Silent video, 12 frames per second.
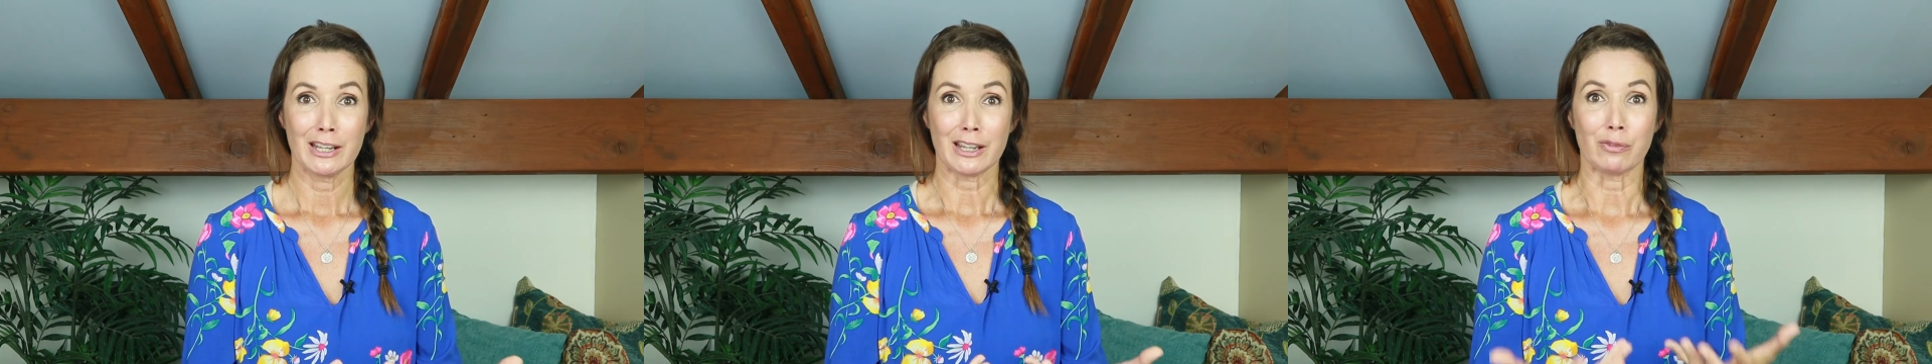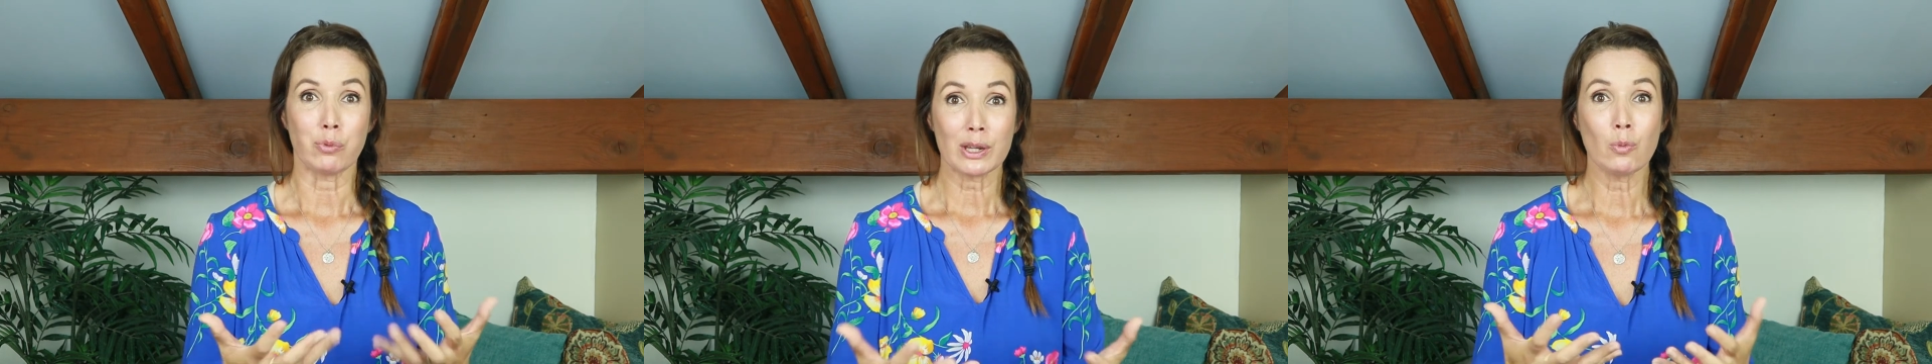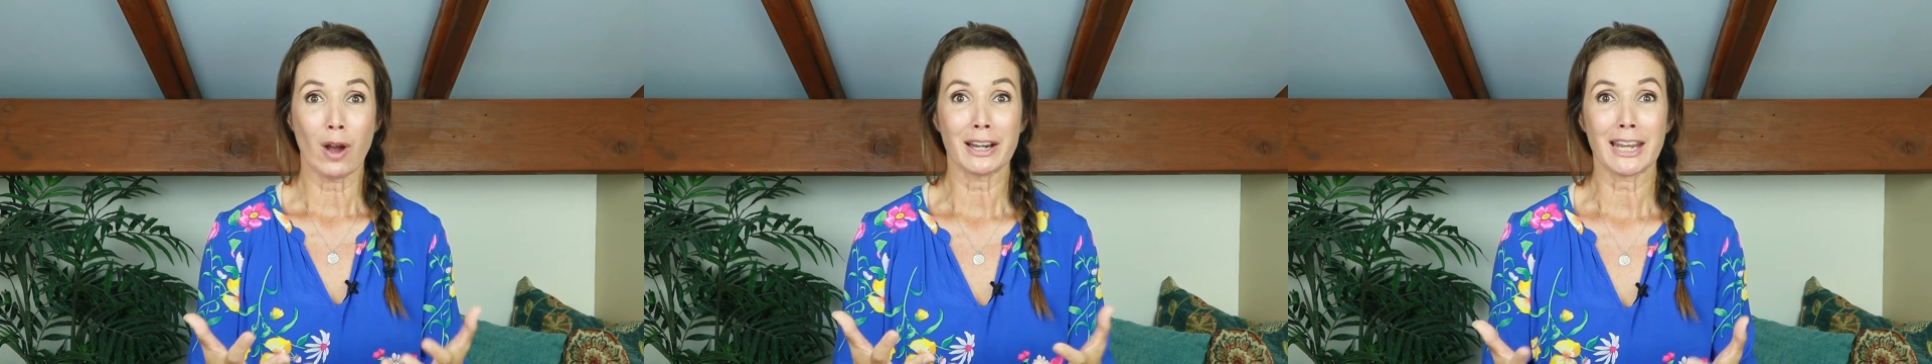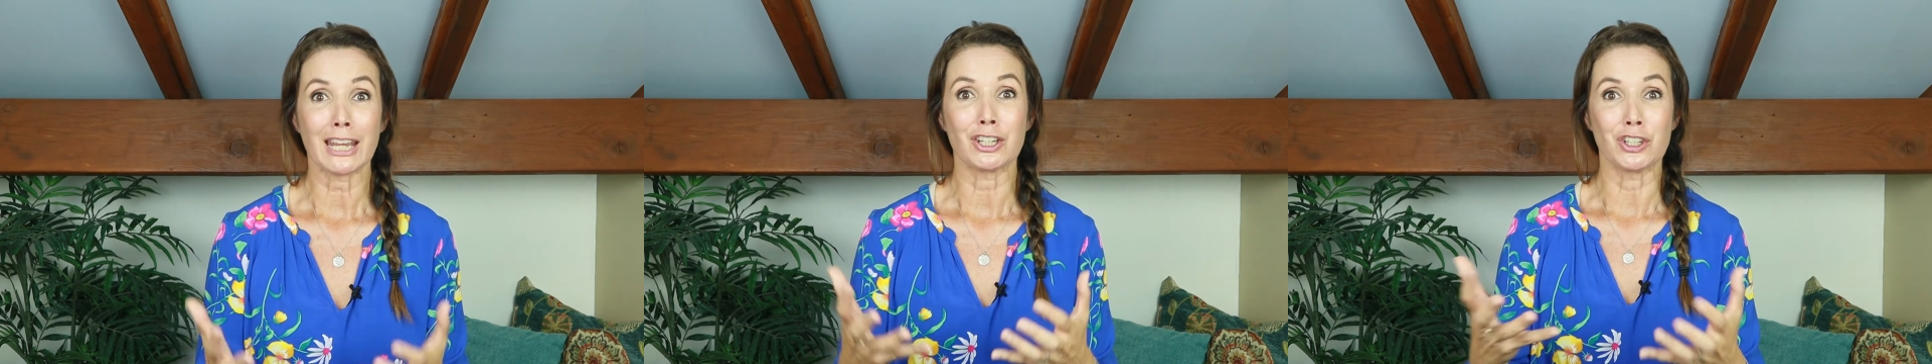If we want
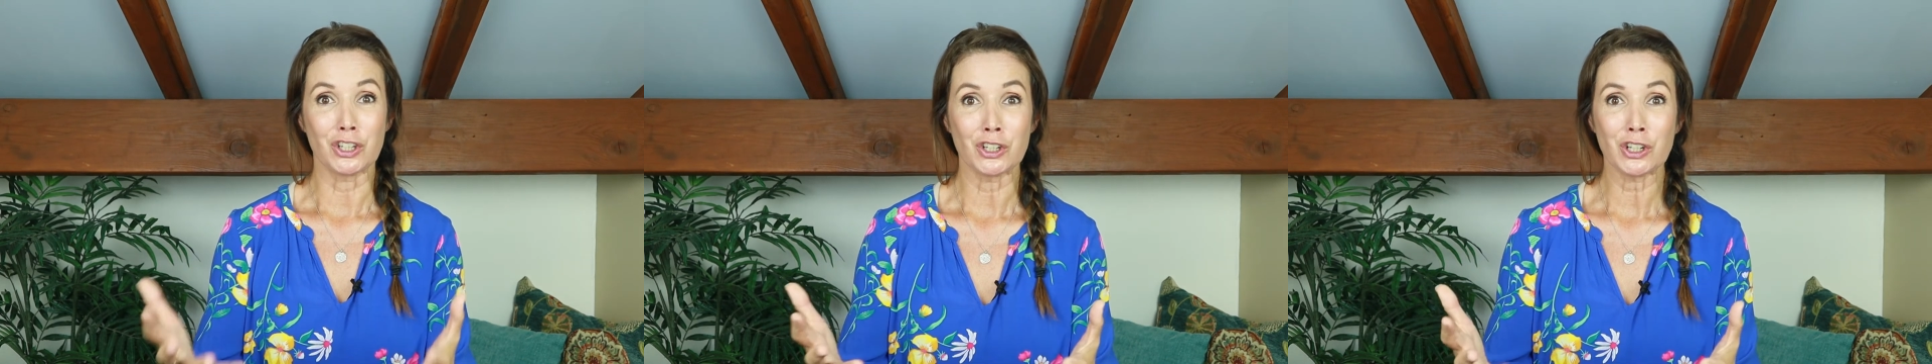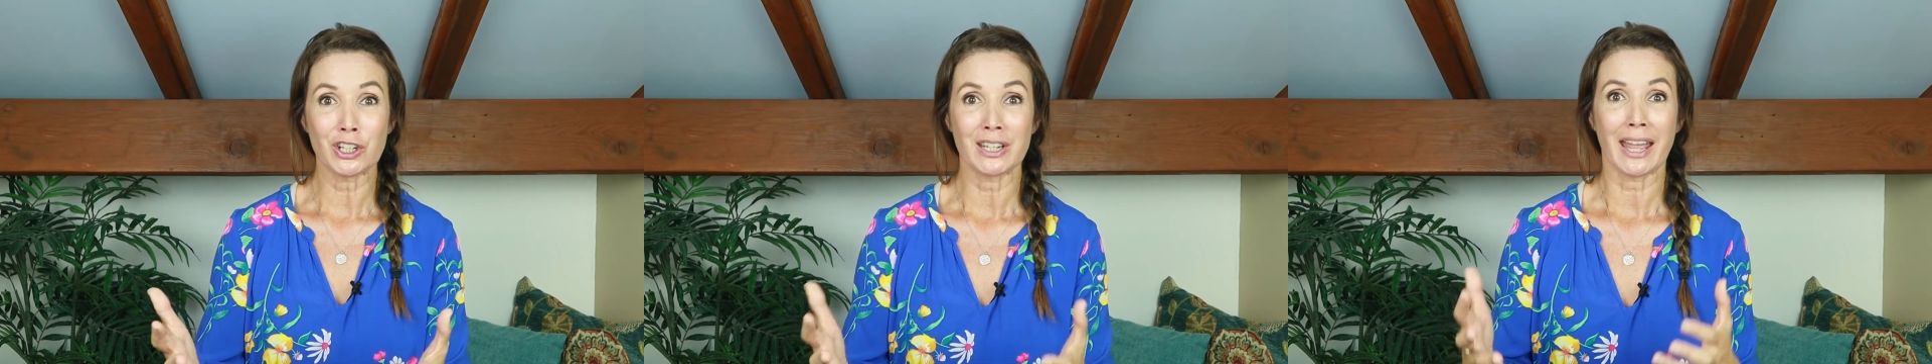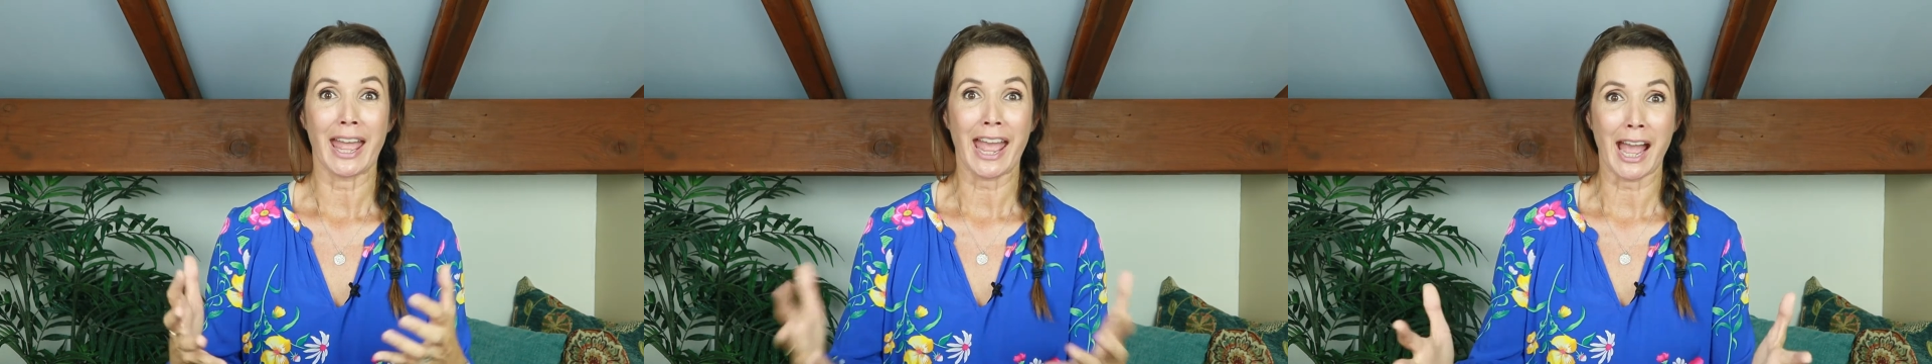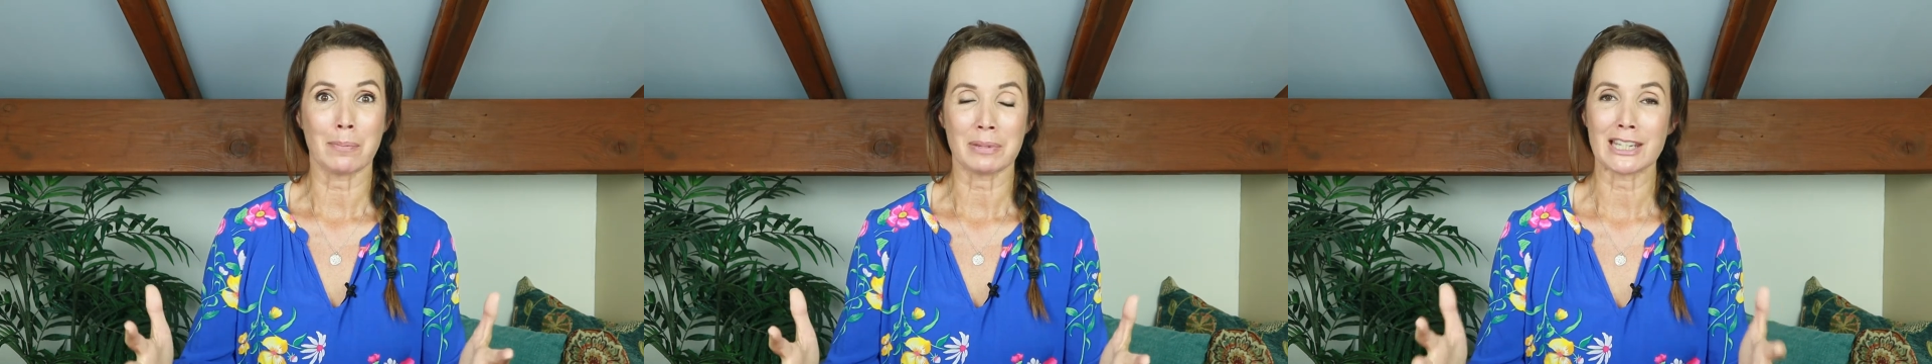a good,
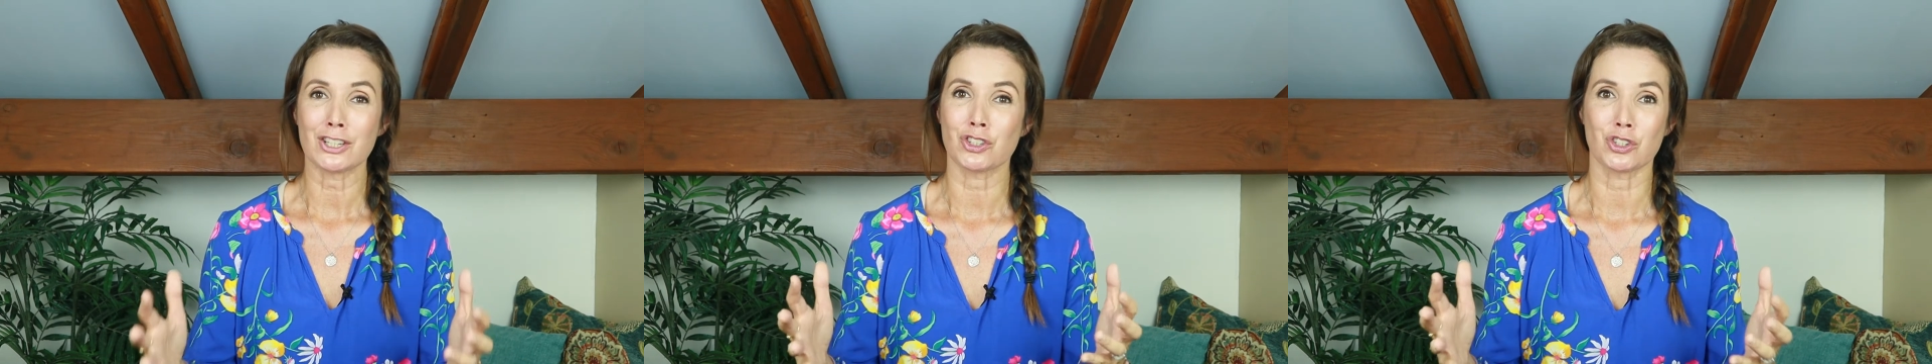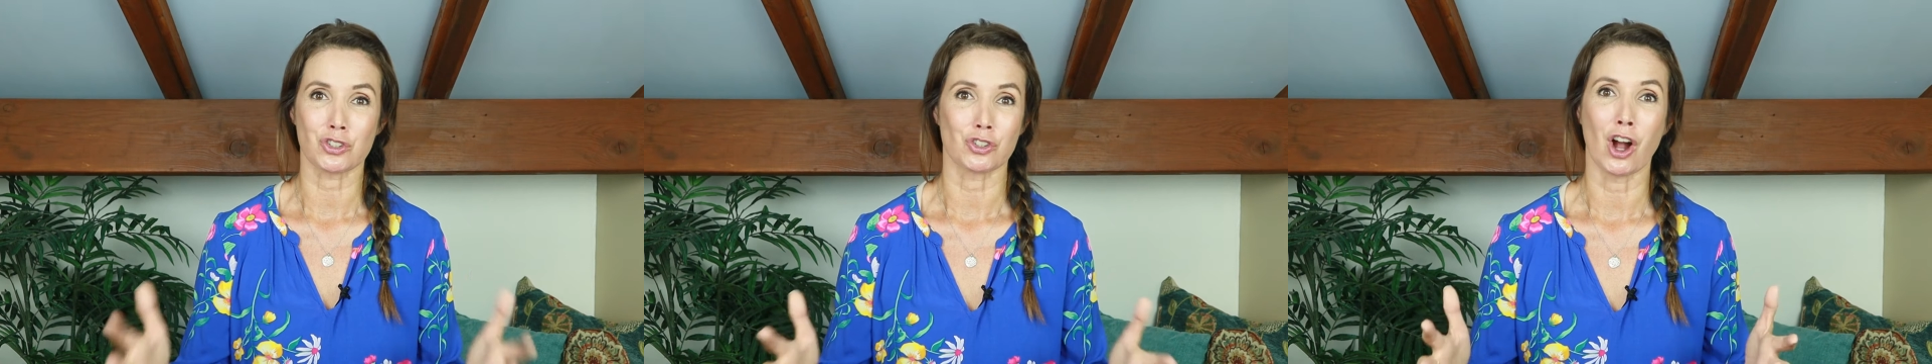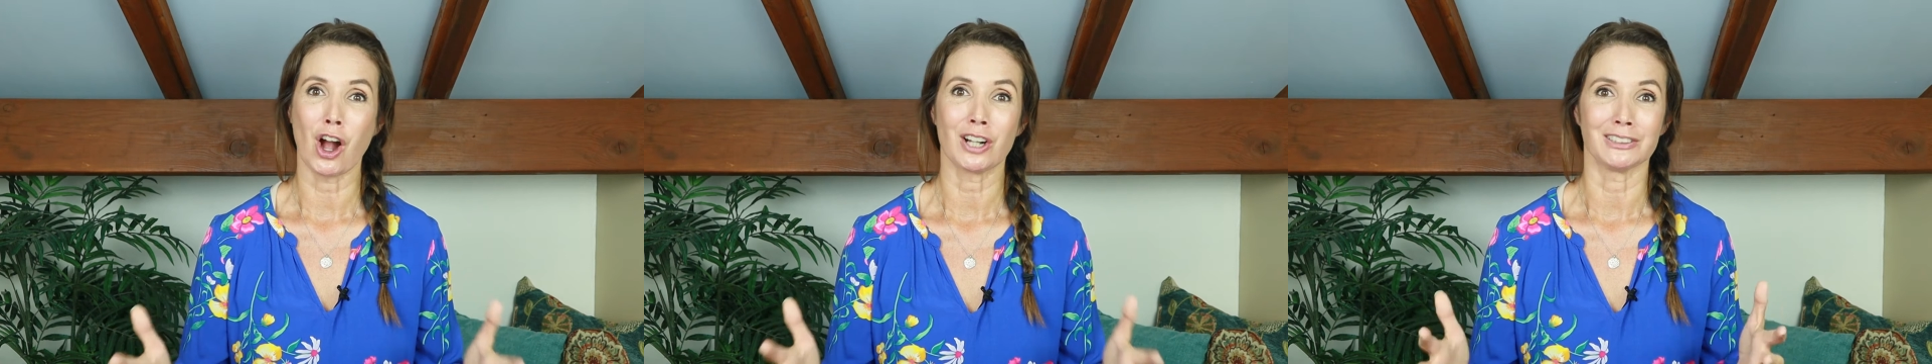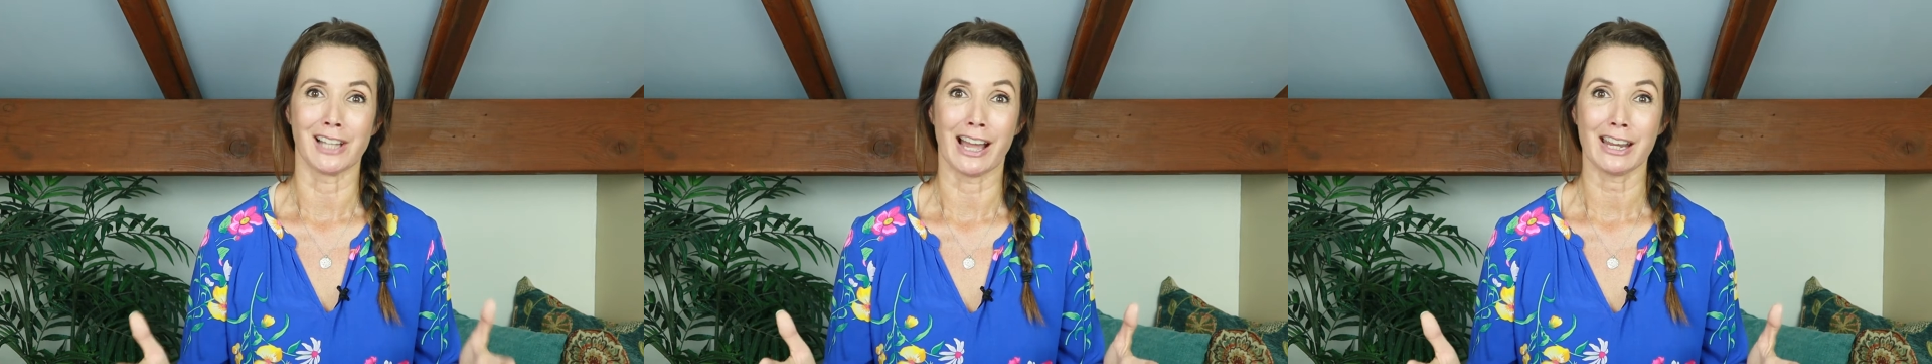happy, strong
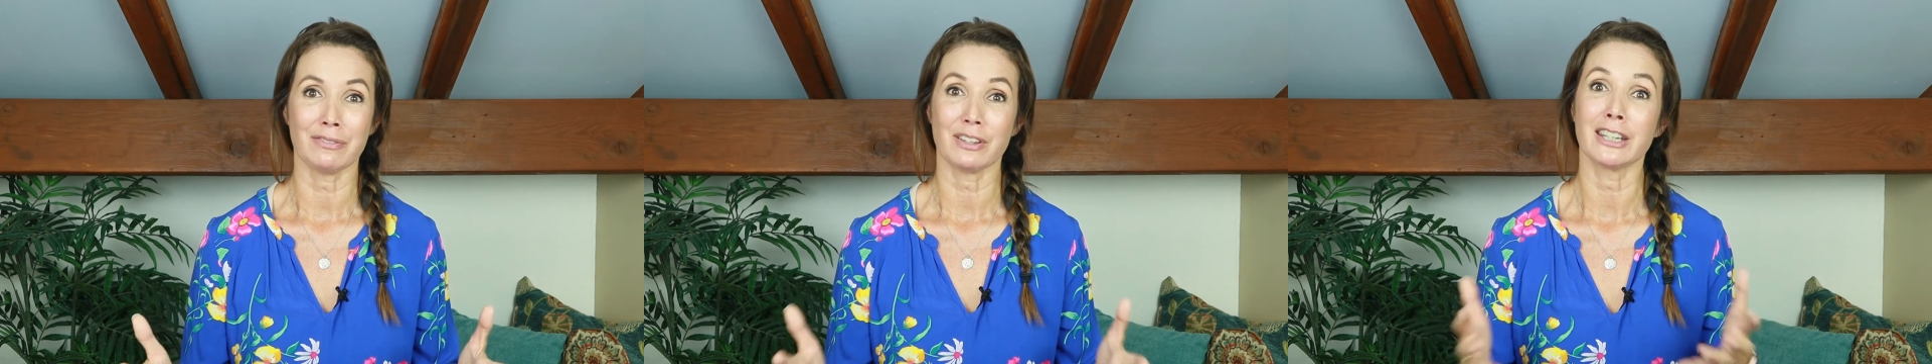life,